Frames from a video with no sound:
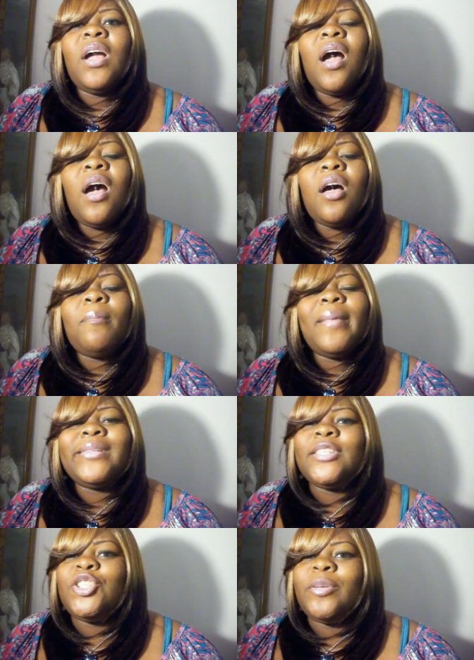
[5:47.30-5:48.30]
um,
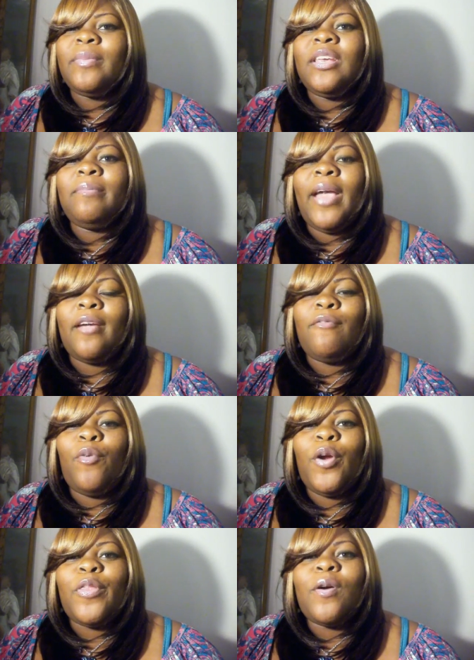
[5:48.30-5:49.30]
messaging me back and
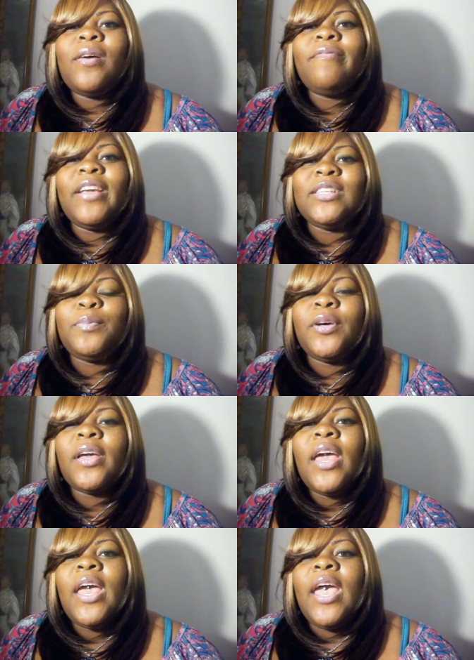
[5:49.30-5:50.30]
forth on Facebook,
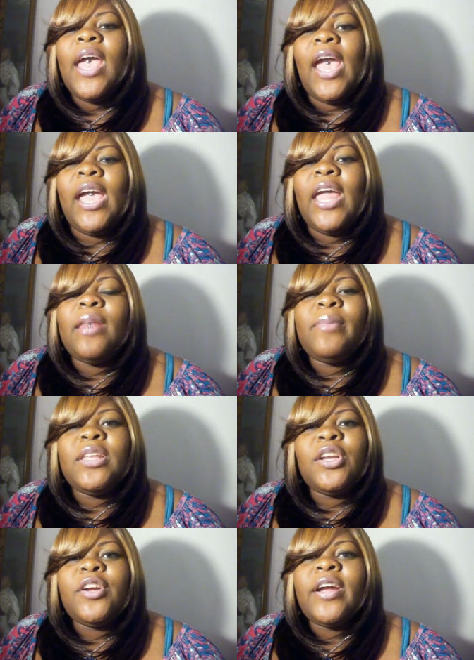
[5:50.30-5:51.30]
and me
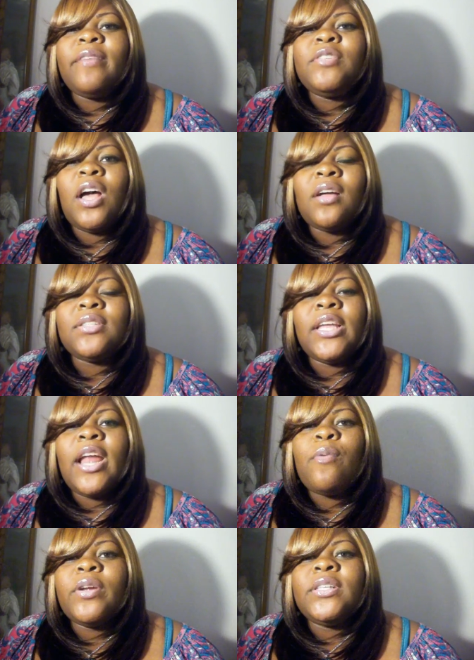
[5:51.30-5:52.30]
and her have talked. And
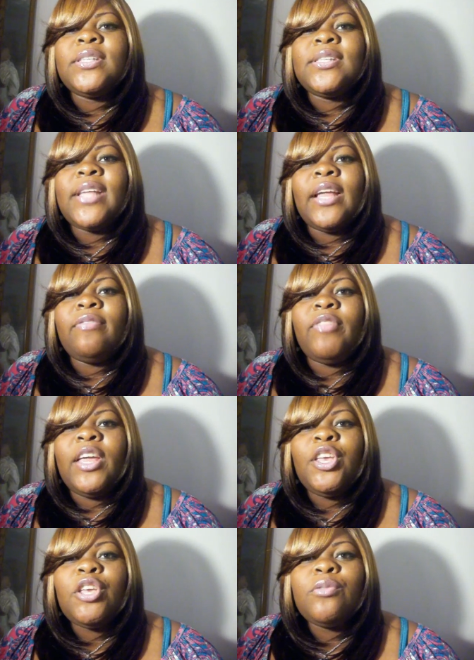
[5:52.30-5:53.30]
I wanted to say
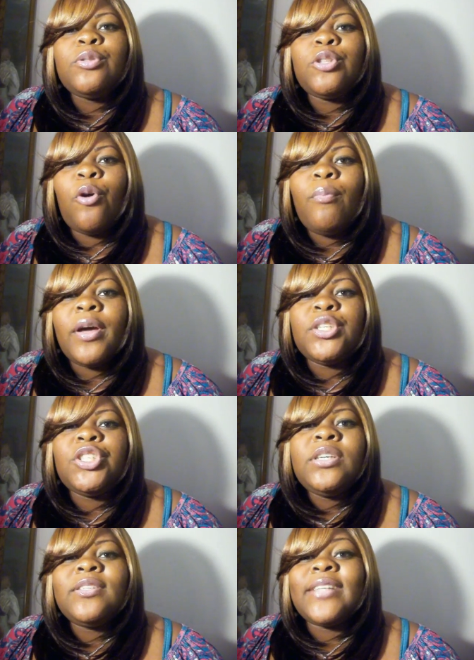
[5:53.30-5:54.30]
thank you so much.
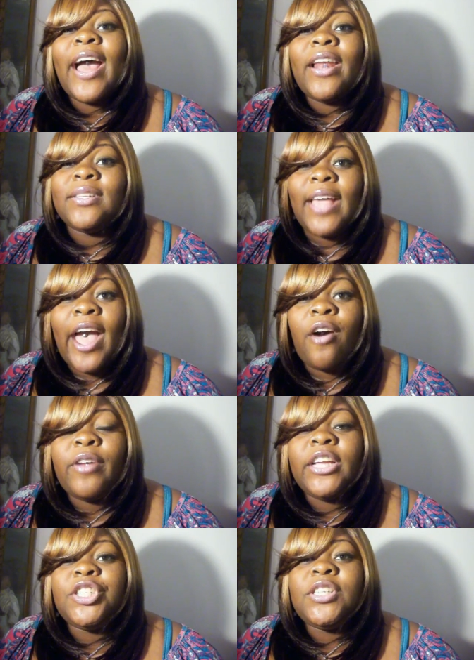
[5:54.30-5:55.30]
She is out of
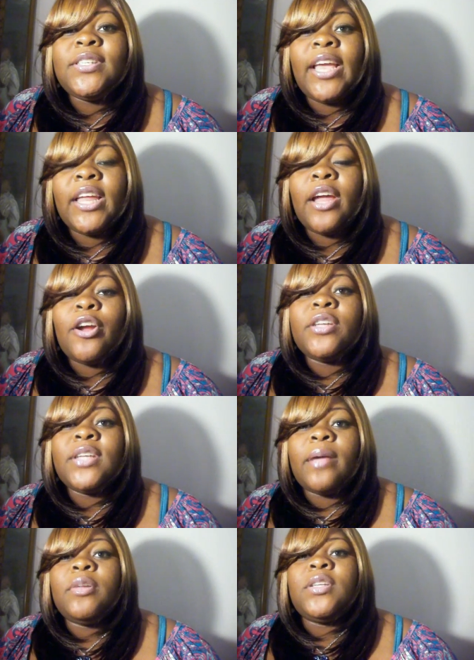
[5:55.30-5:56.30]
town, and she's taking her
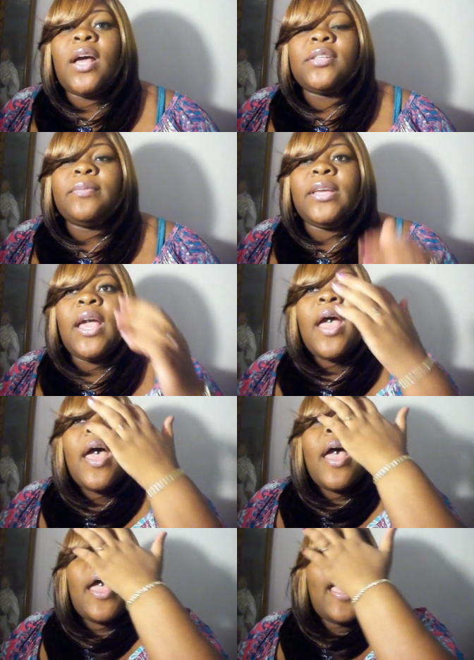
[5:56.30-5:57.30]
time to talk to me
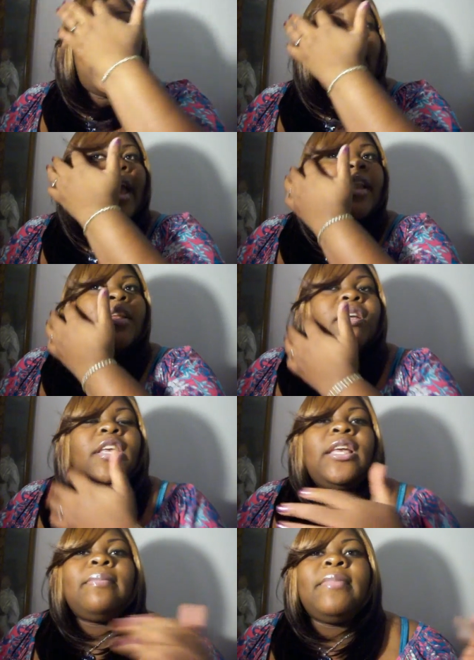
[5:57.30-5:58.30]
and
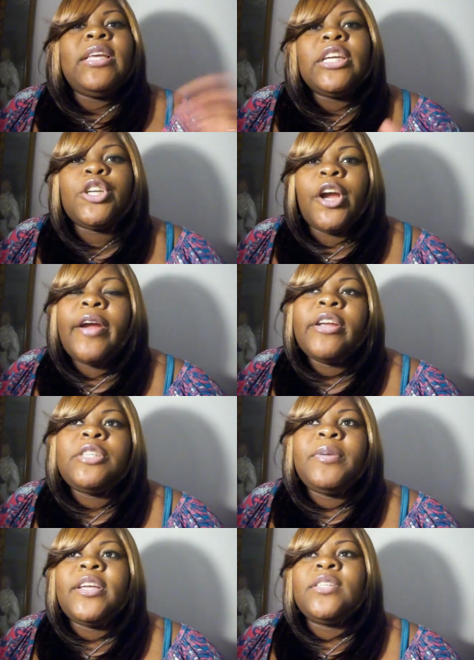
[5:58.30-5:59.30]
keep me
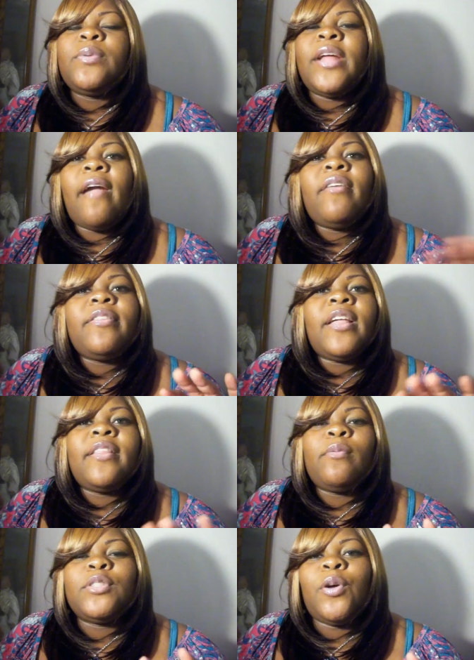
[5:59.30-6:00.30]
encouraged because with everything
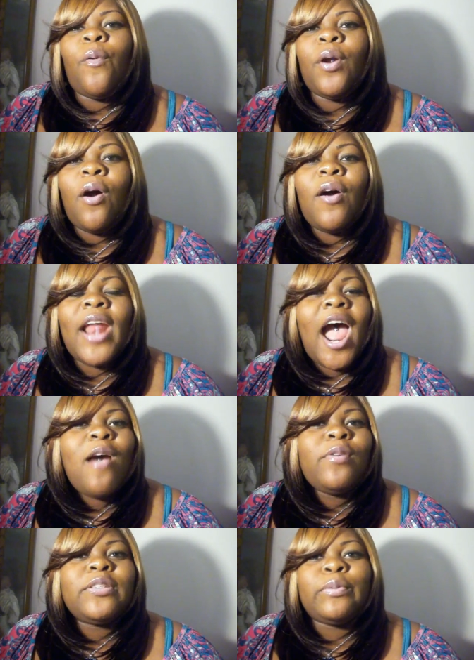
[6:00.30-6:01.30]
that was going on,
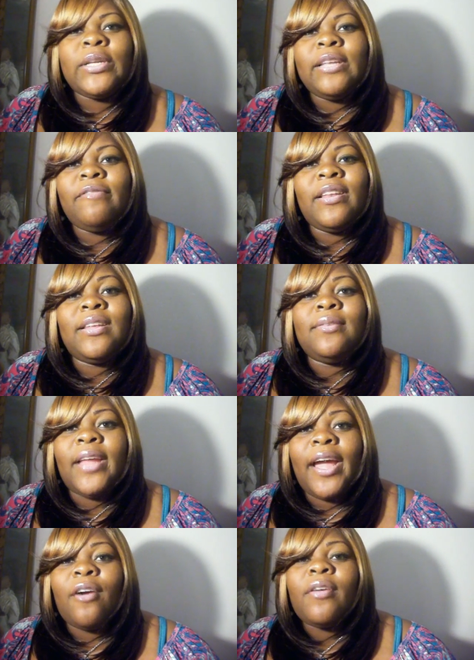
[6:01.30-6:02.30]
I was really feeling
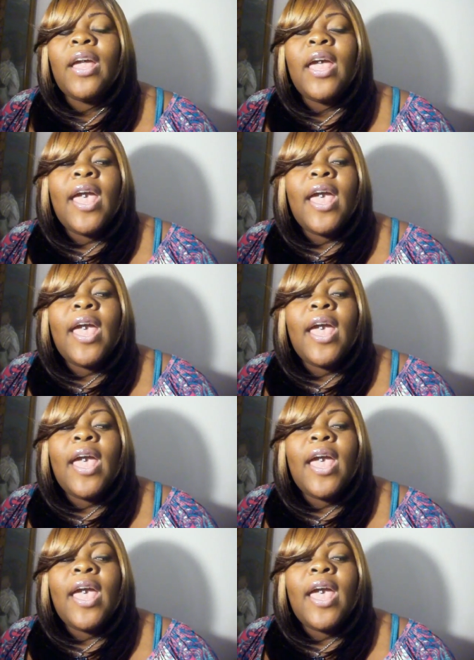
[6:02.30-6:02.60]
down.